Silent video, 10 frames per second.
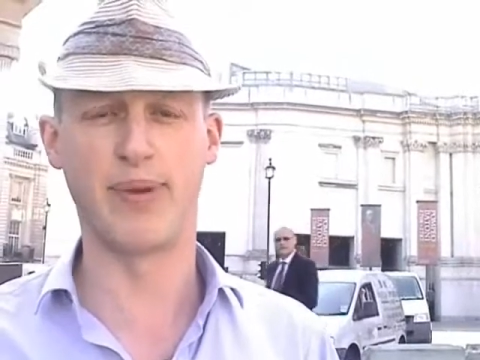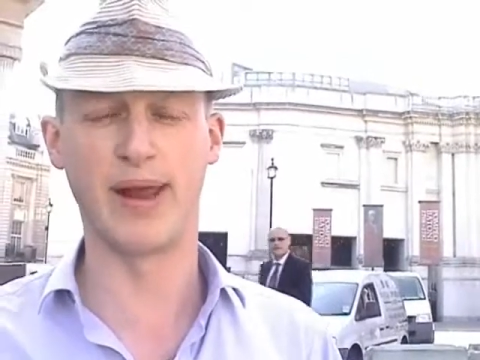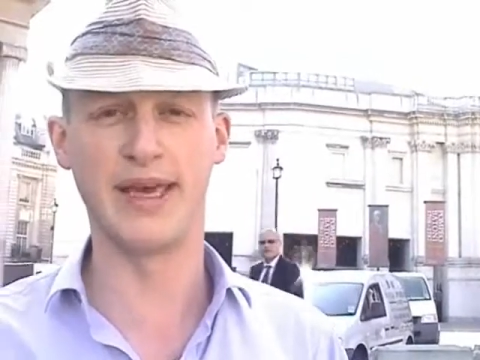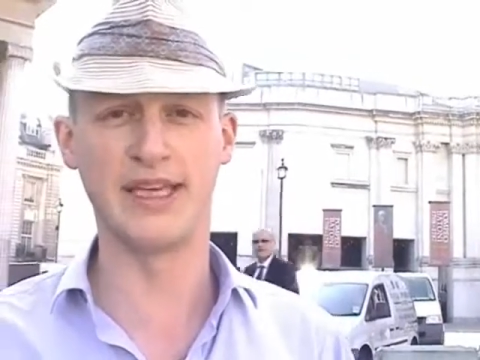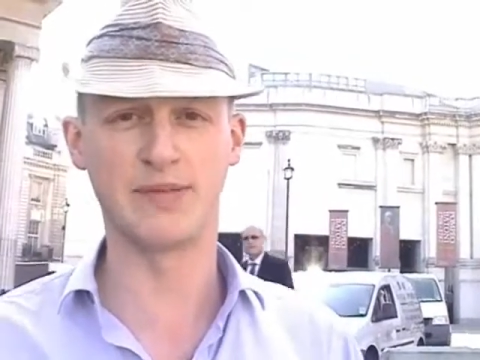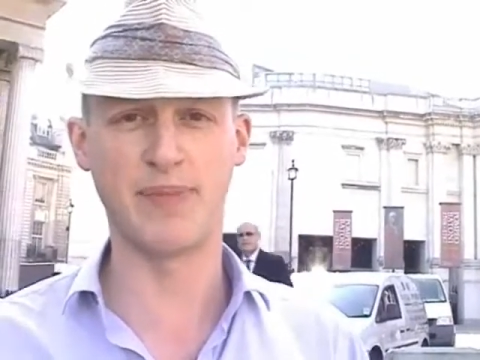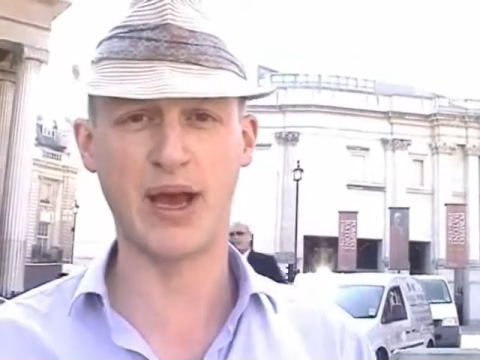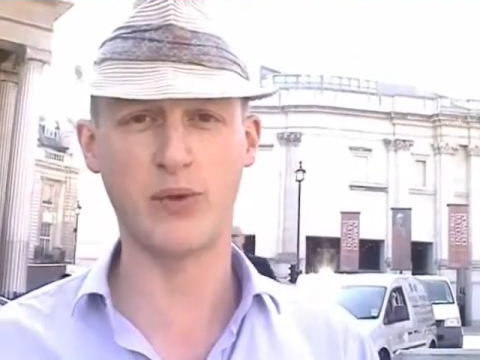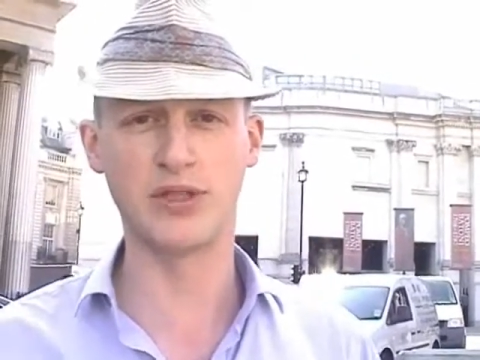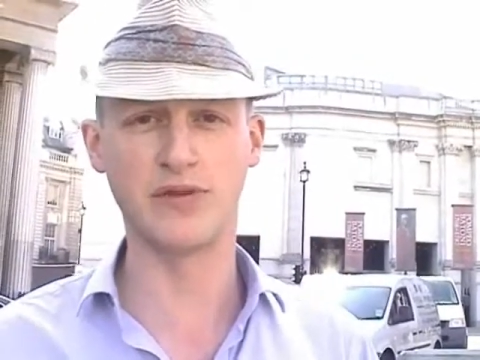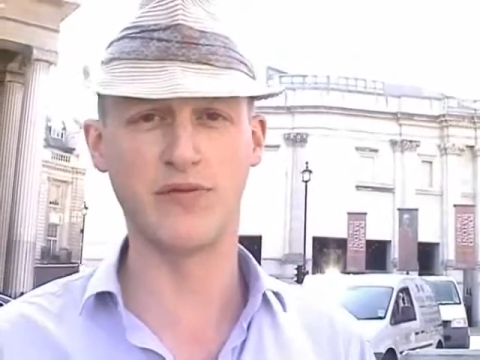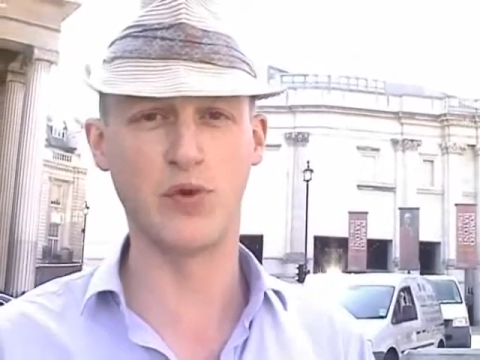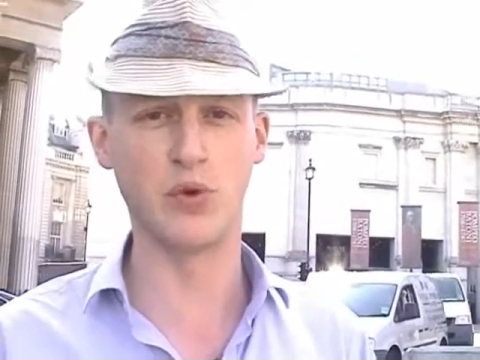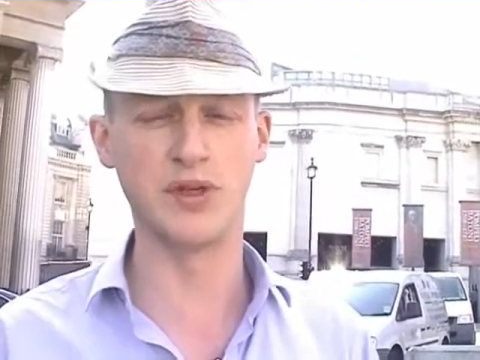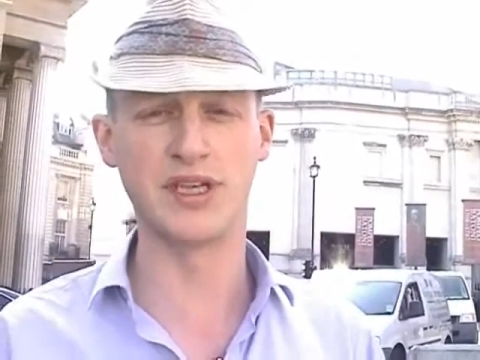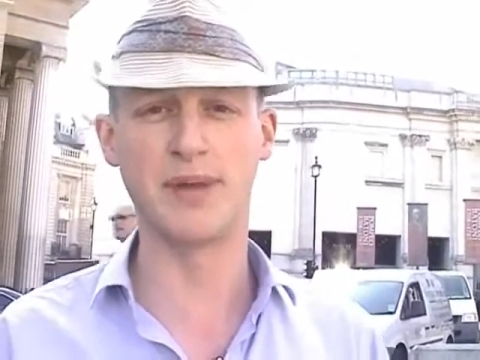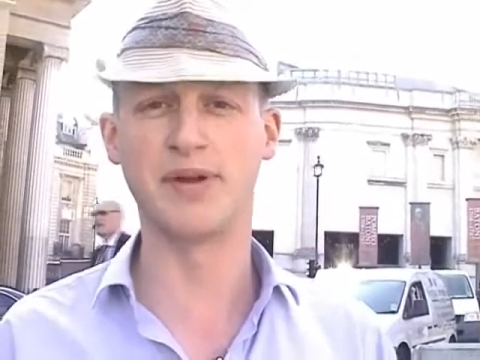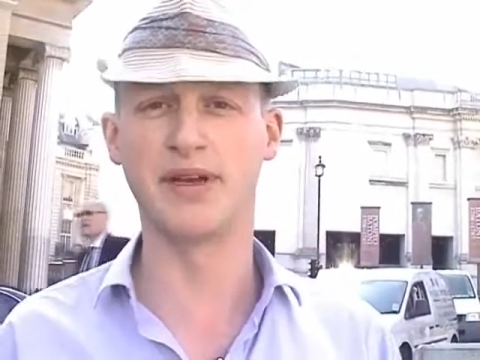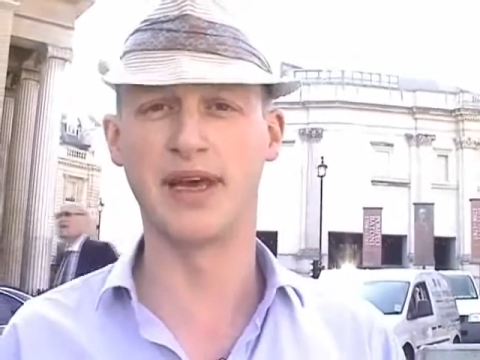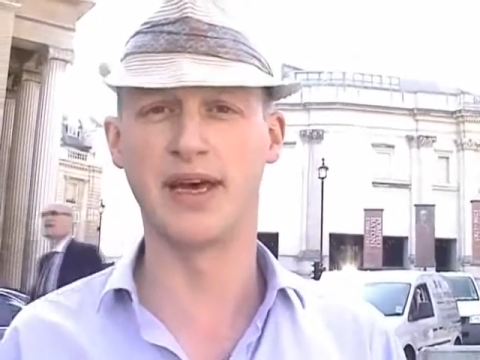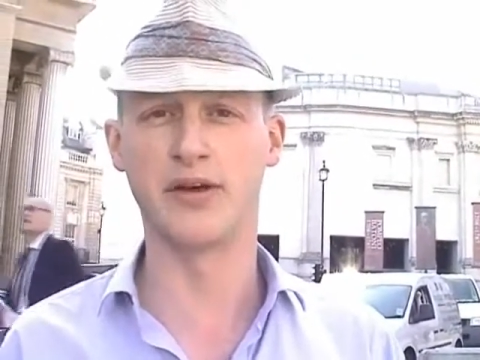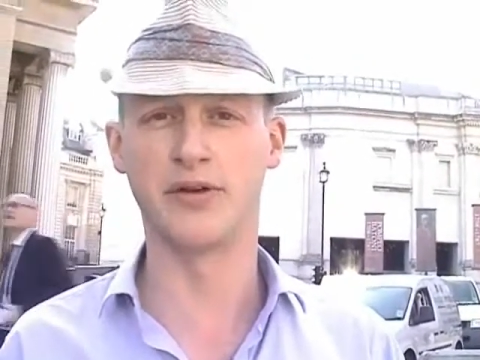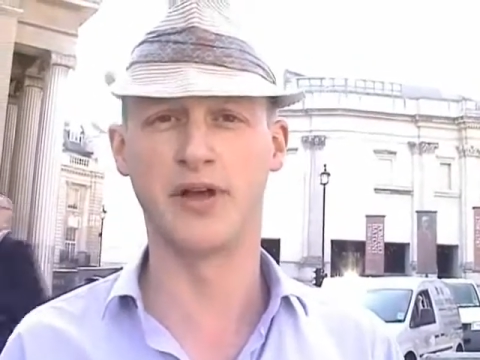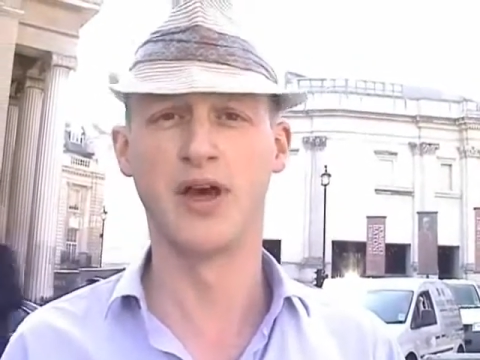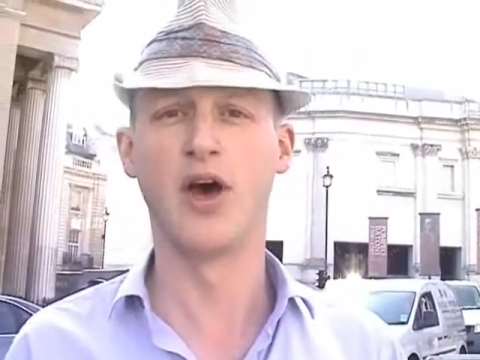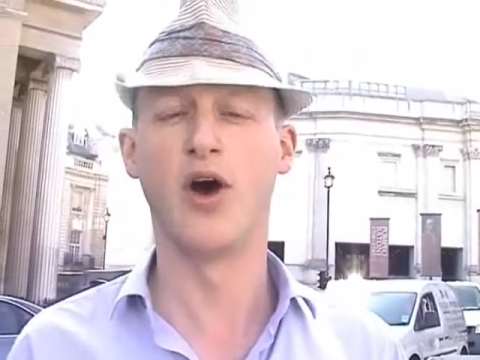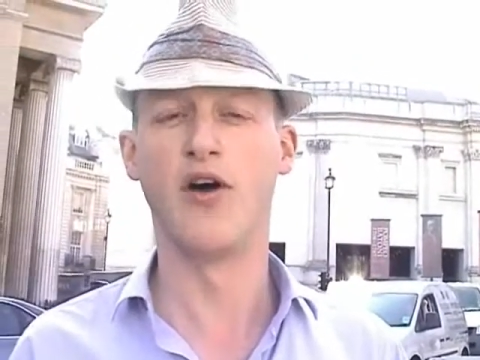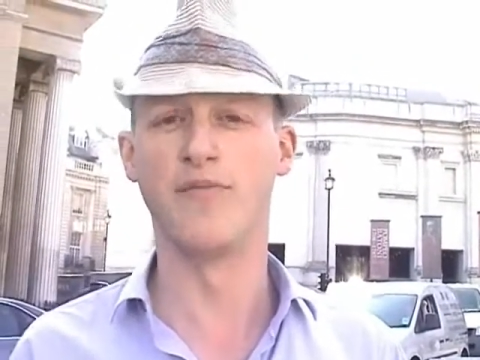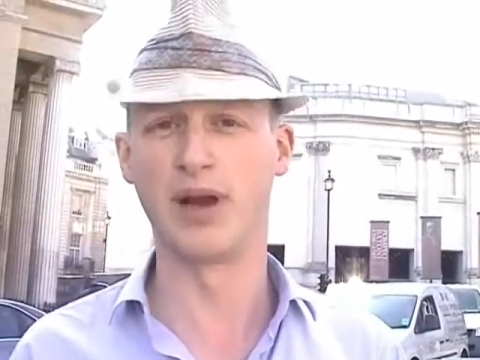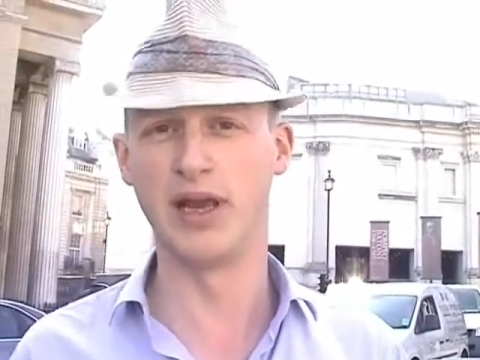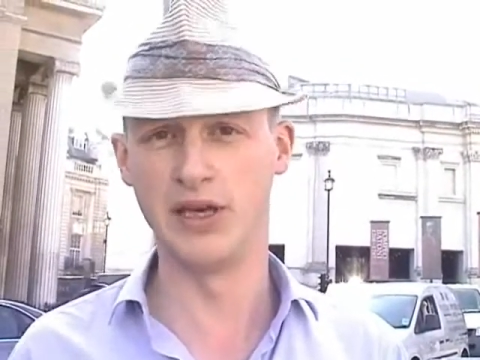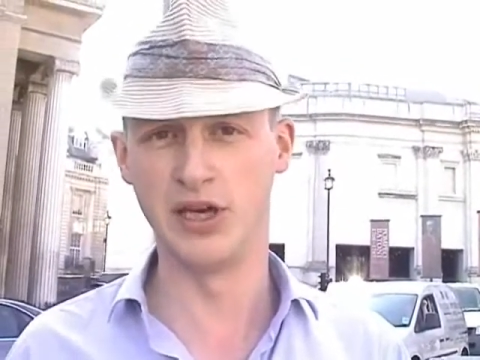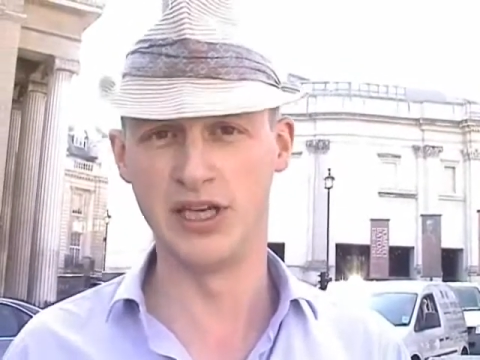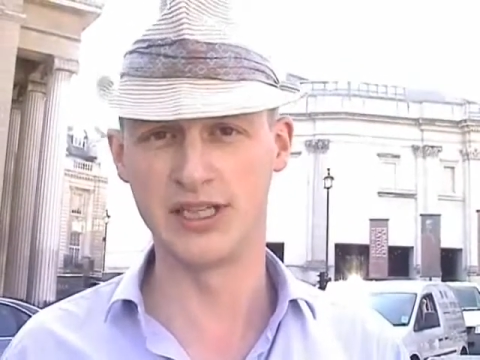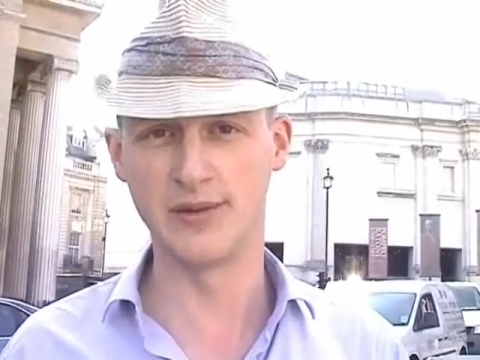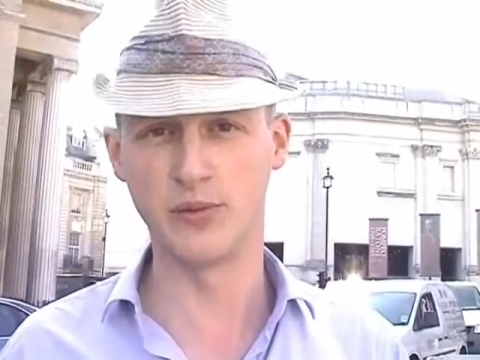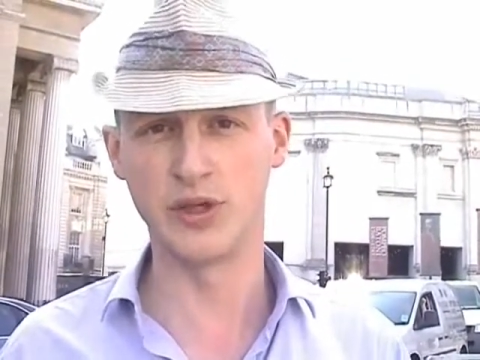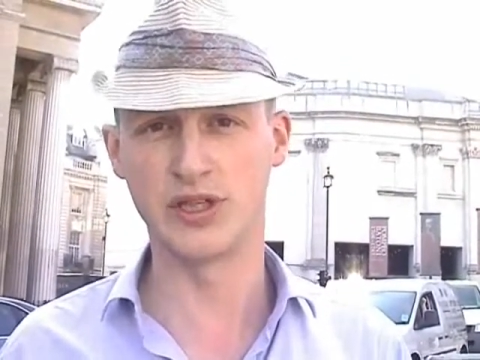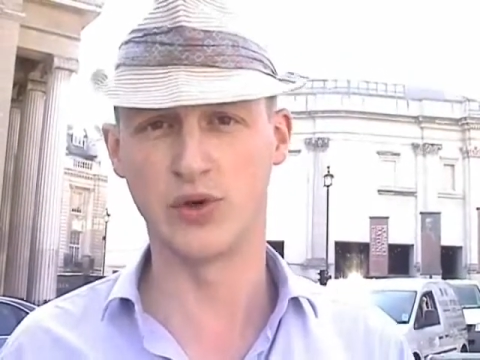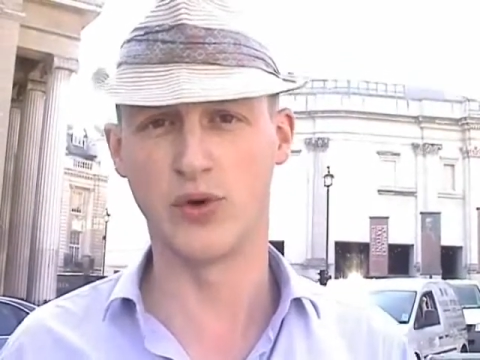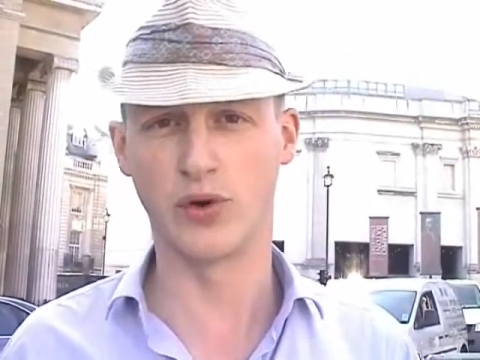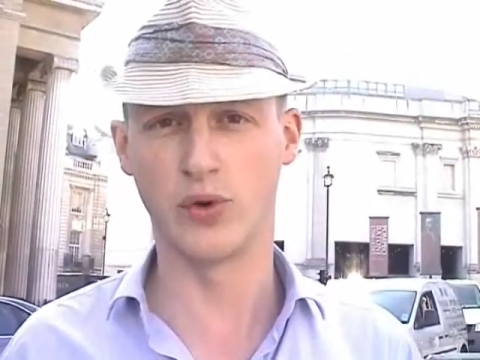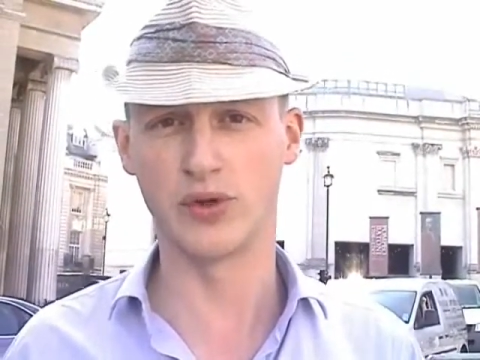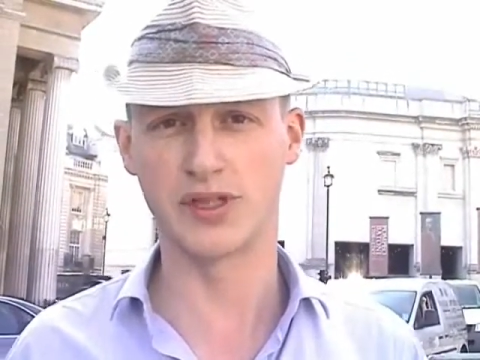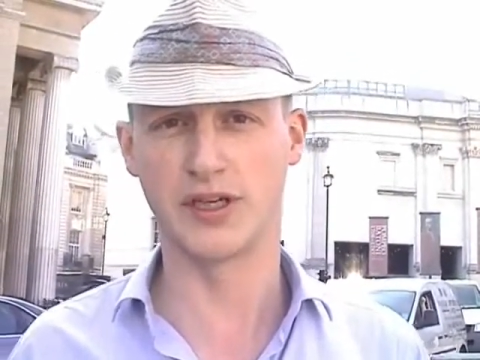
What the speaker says: planes backwards and forwards, up and down, of Palladianism that we saw at Horse